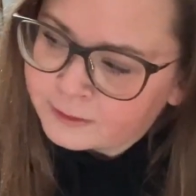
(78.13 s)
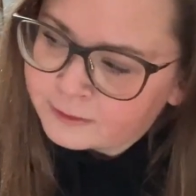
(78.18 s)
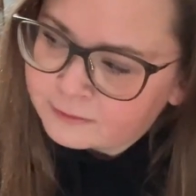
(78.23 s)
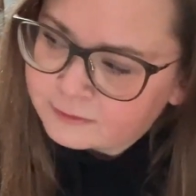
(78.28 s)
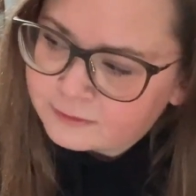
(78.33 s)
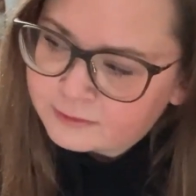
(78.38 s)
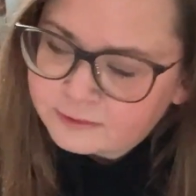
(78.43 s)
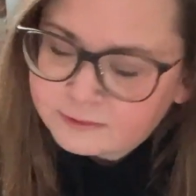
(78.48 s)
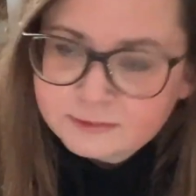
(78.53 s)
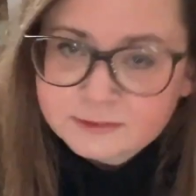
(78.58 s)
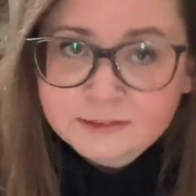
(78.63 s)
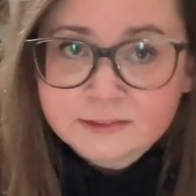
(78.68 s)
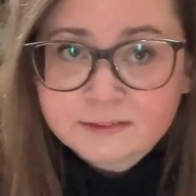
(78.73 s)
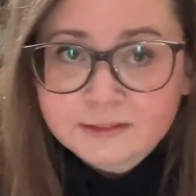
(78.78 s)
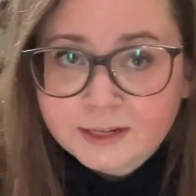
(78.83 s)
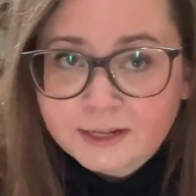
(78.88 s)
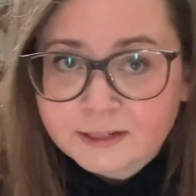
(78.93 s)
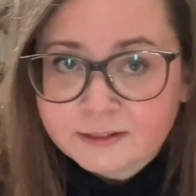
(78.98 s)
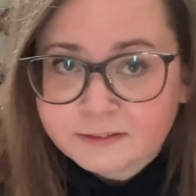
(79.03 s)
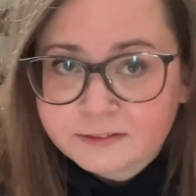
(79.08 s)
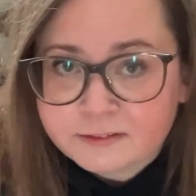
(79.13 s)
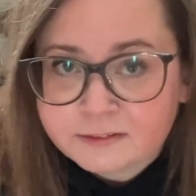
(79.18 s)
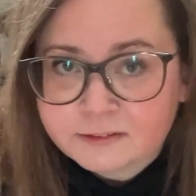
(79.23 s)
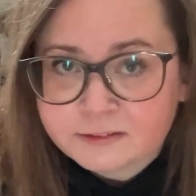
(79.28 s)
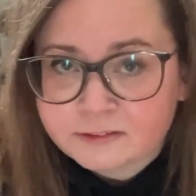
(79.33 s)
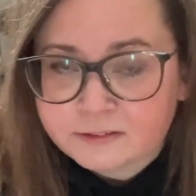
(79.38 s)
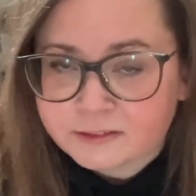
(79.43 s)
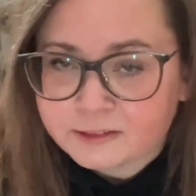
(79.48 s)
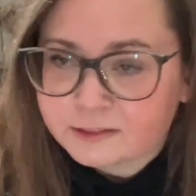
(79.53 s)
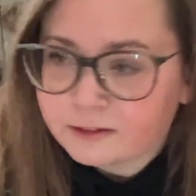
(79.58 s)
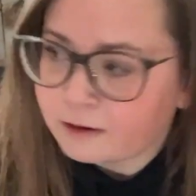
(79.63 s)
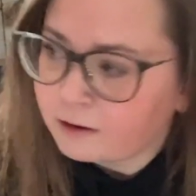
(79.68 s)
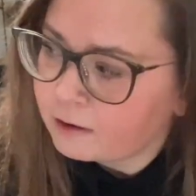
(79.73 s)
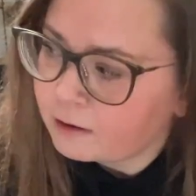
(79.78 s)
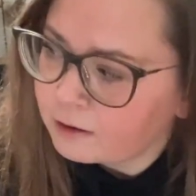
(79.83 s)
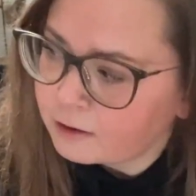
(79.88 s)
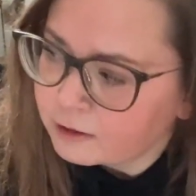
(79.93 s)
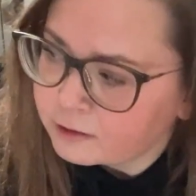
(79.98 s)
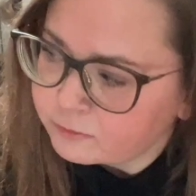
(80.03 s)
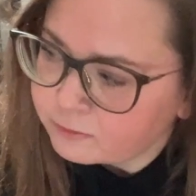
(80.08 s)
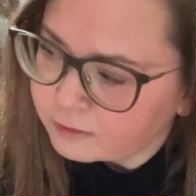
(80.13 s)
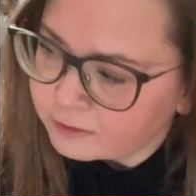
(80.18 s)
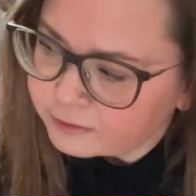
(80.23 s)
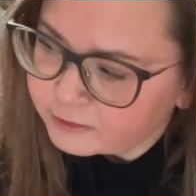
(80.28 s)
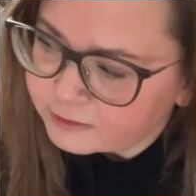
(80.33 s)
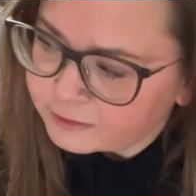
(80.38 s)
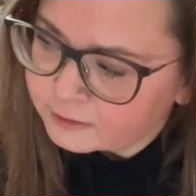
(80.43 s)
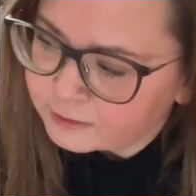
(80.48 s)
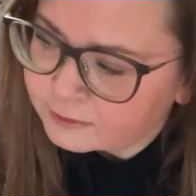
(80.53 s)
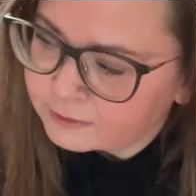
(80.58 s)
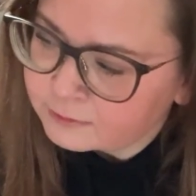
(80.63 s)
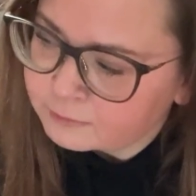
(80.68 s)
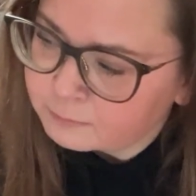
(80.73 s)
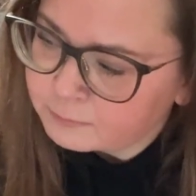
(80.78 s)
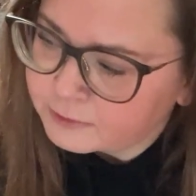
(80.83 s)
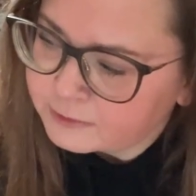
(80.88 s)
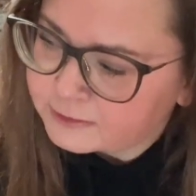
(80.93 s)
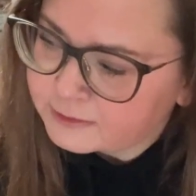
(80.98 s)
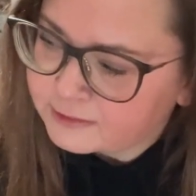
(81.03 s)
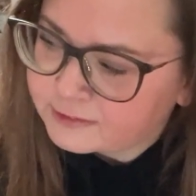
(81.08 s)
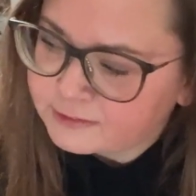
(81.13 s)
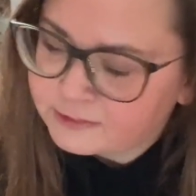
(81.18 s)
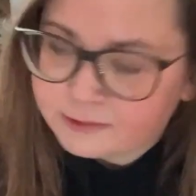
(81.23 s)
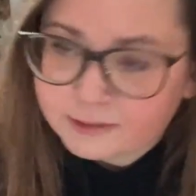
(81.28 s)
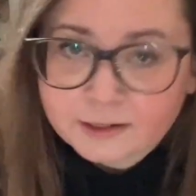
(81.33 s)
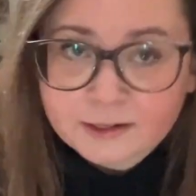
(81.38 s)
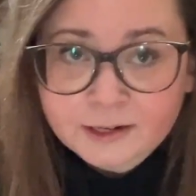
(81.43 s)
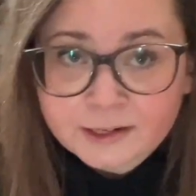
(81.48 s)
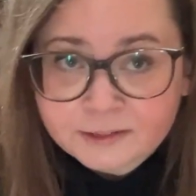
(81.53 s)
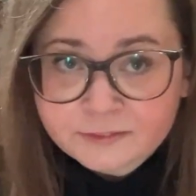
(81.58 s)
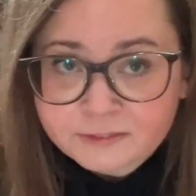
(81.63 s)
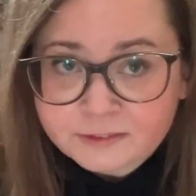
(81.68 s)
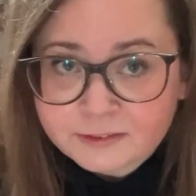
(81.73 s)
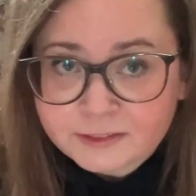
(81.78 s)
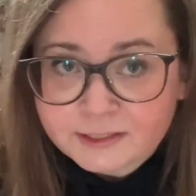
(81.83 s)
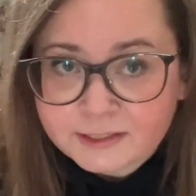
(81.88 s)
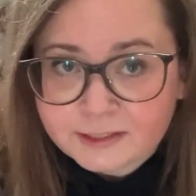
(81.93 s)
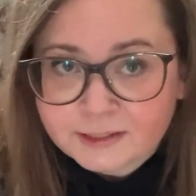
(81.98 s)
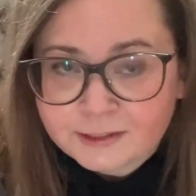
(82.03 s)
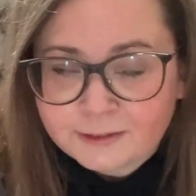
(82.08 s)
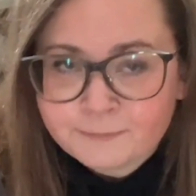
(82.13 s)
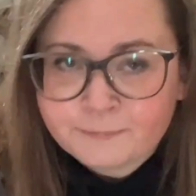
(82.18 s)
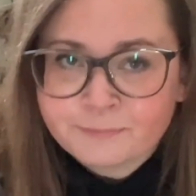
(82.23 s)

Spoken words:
This is Enter the Aardvark by Jessica Anthony,